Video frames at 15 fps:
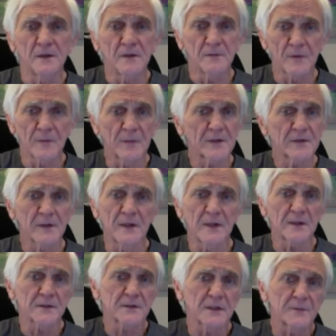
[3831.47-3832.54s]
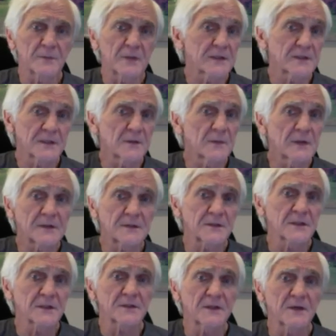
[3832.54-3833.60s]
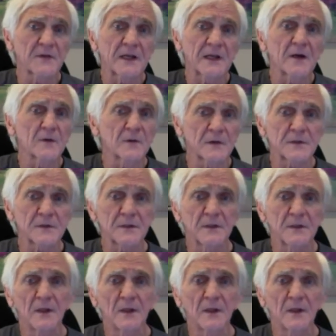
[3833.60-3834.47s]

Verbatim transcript: for about the next, I'm guessing, about six, seven hours.